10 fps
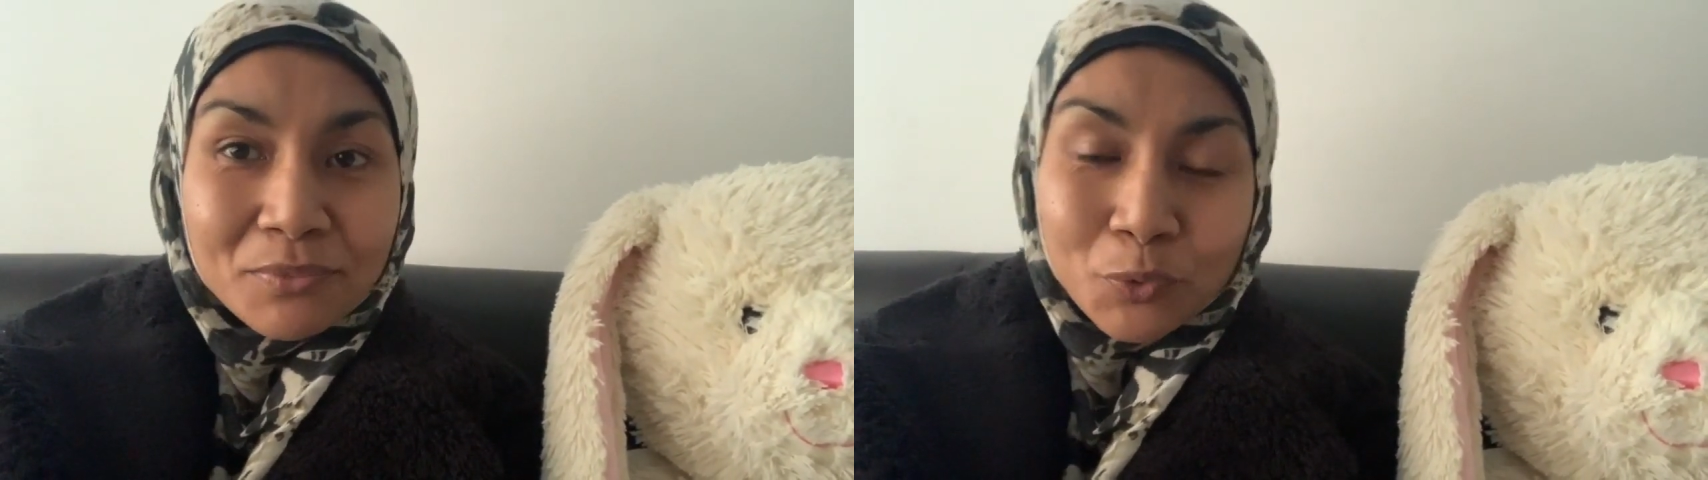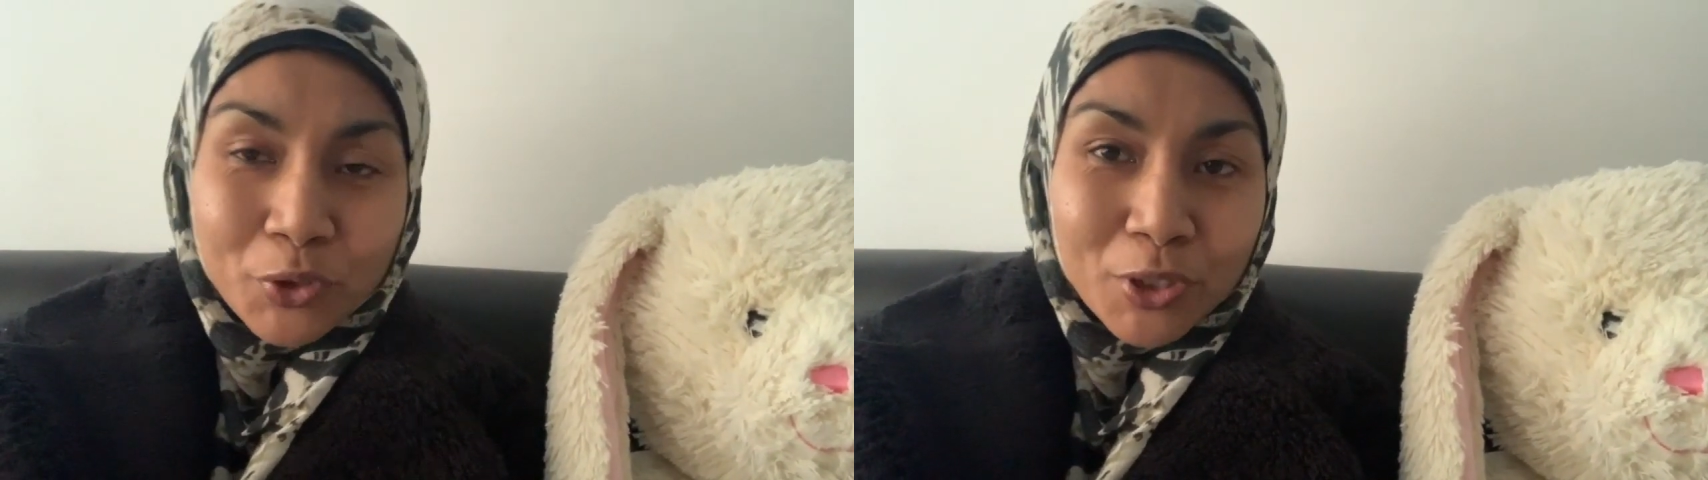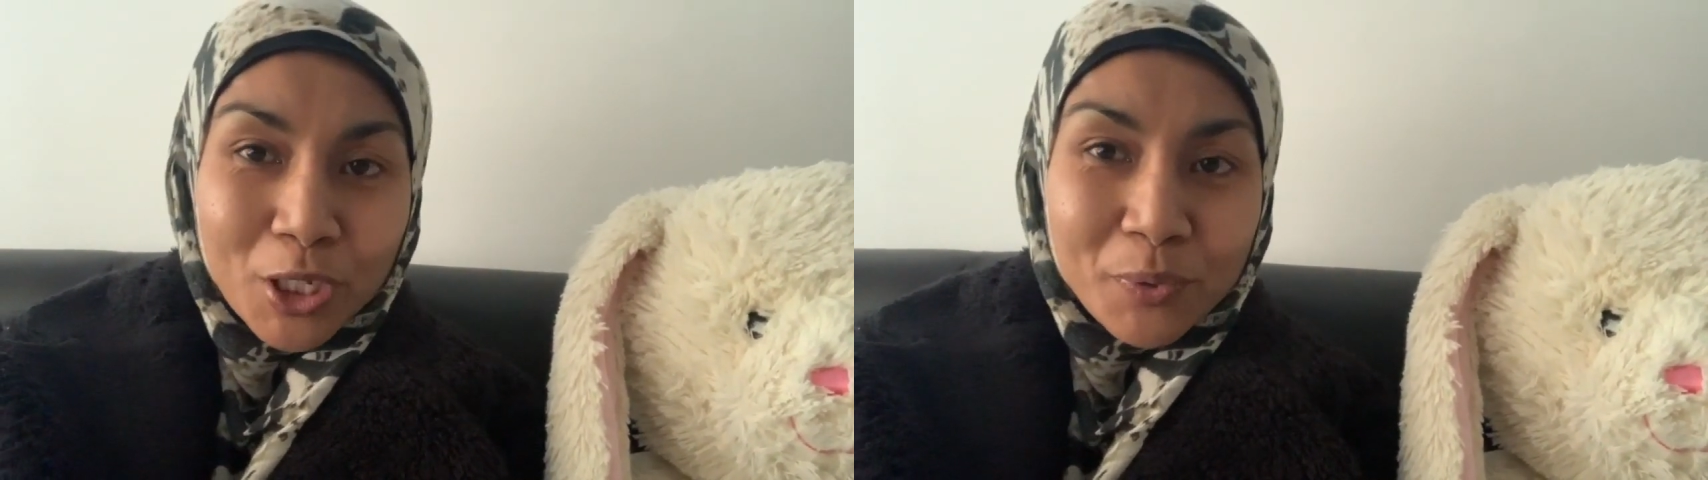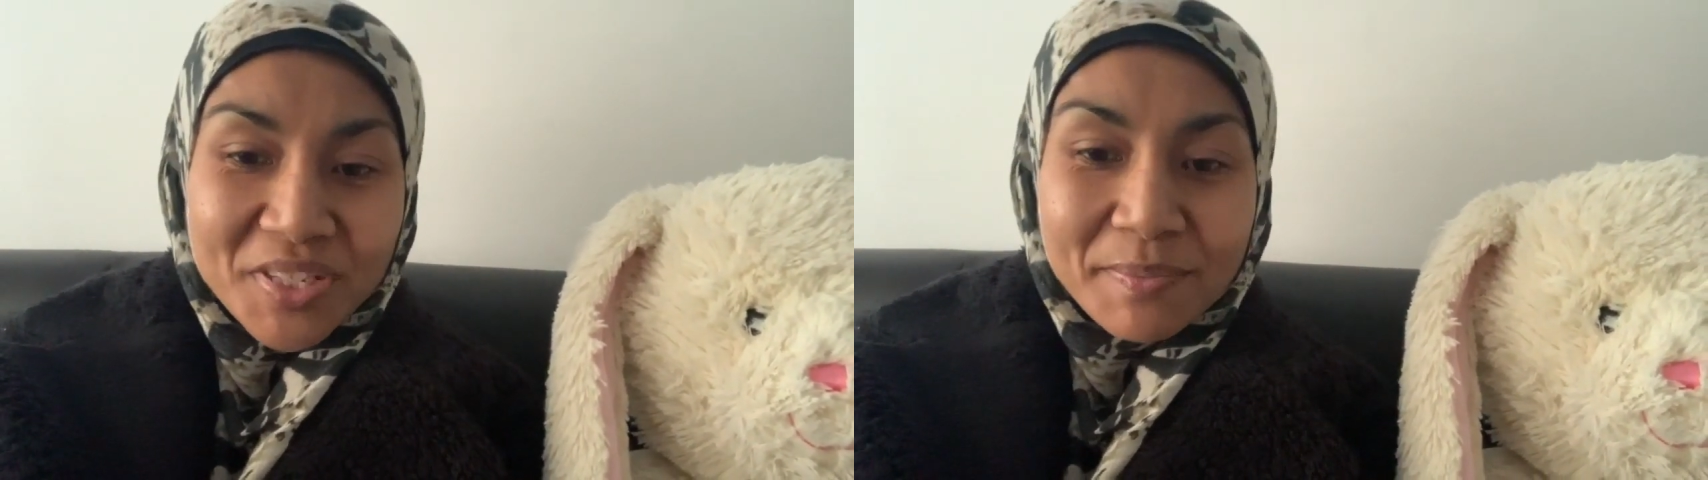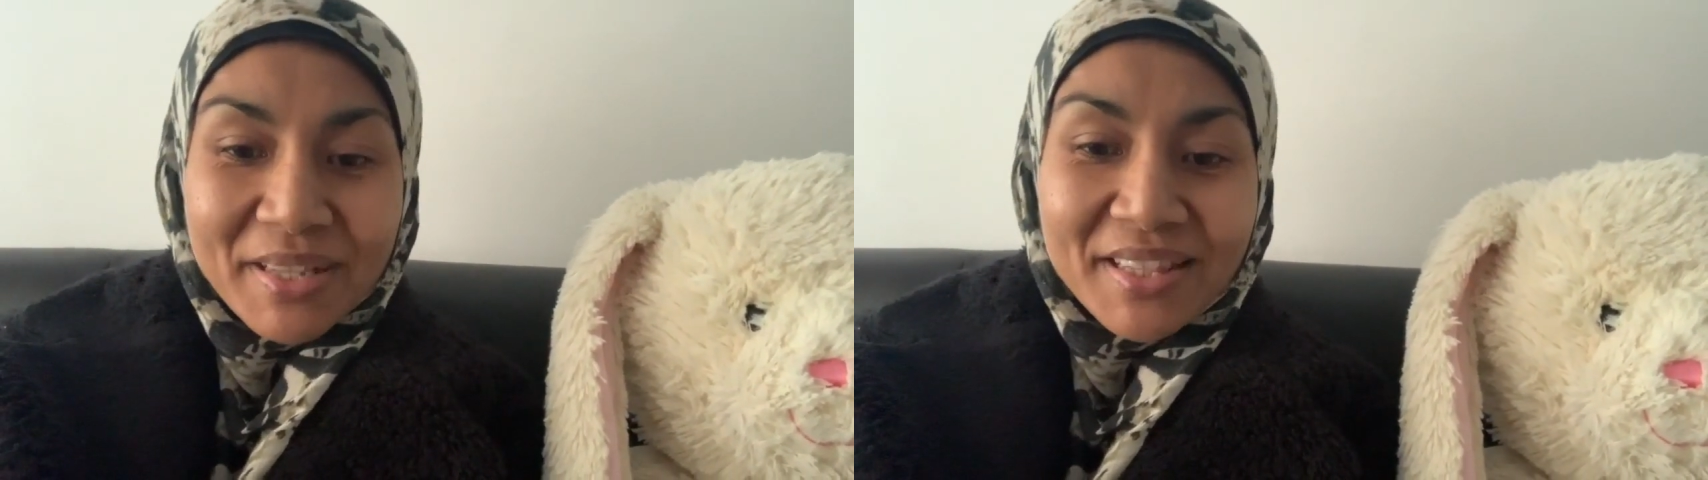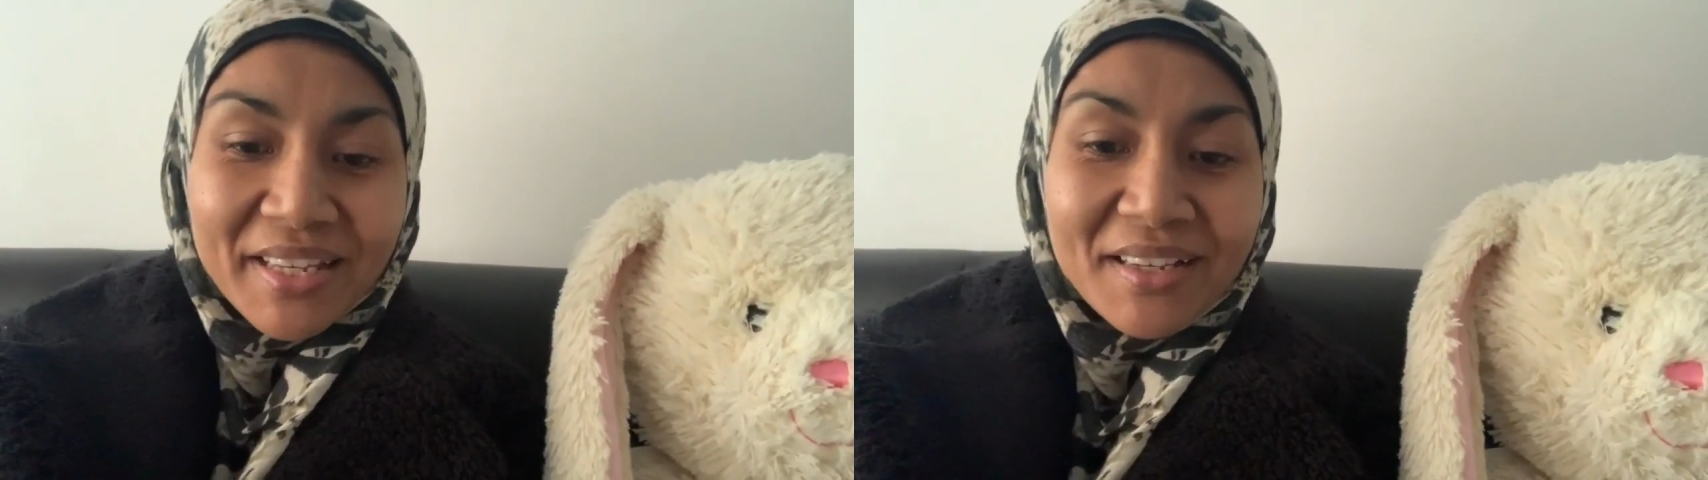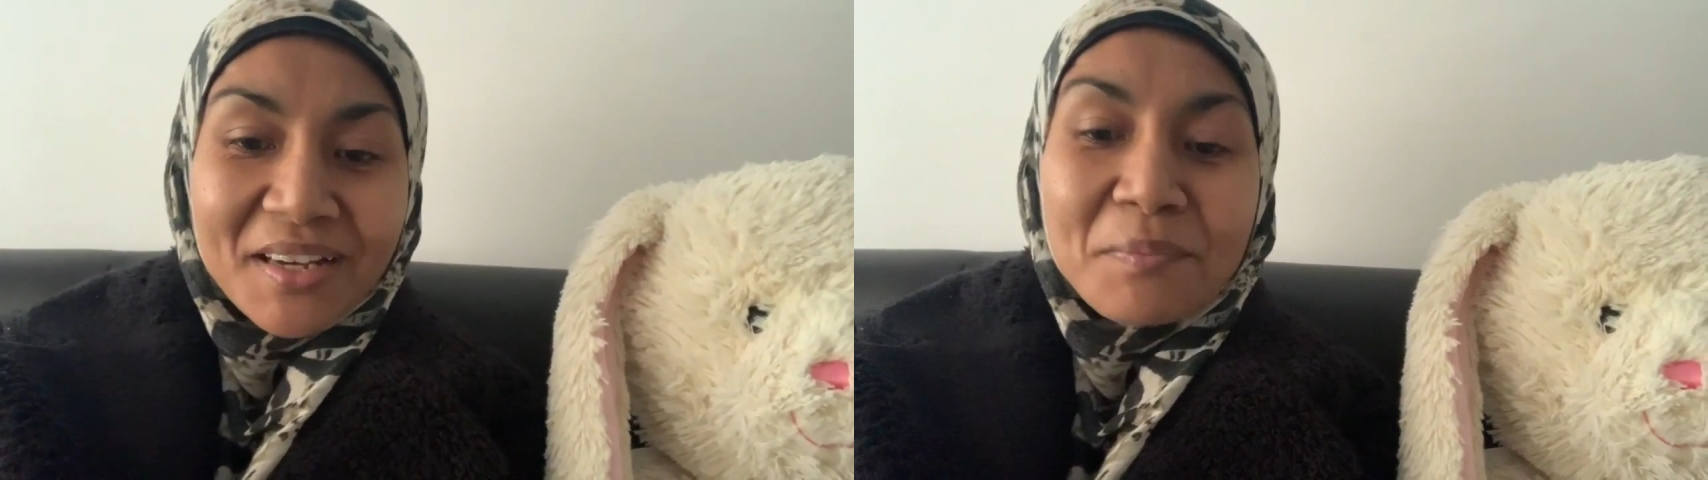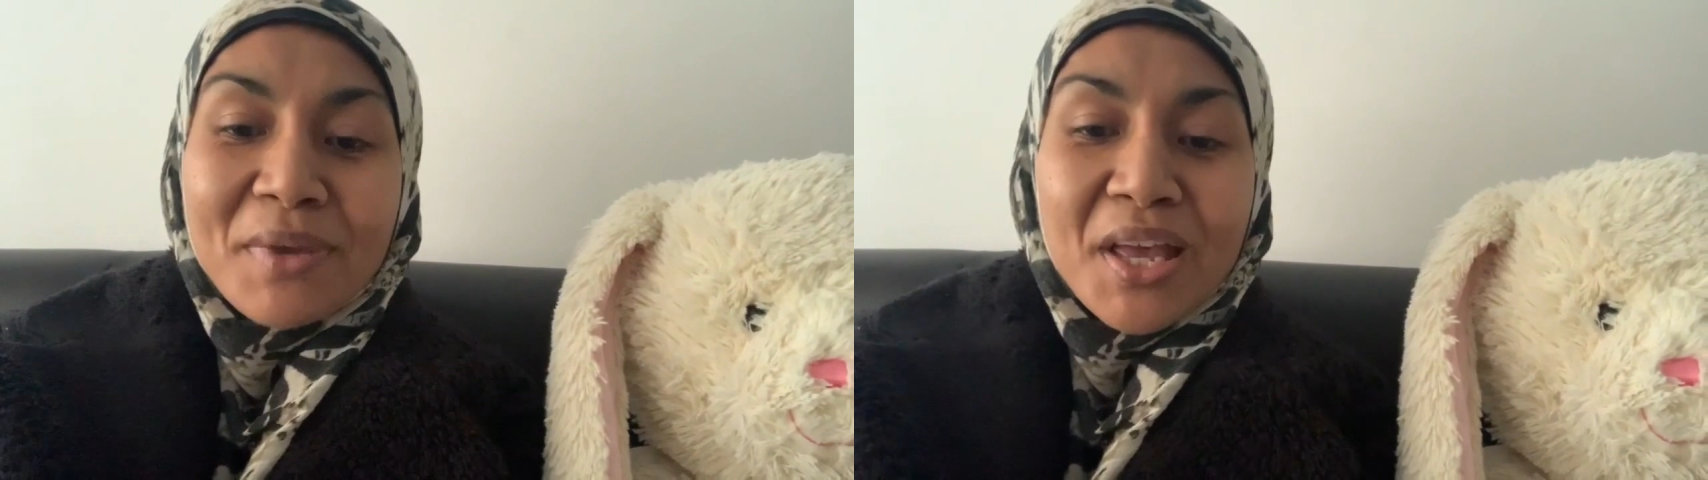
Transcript: or your lowest monthly income,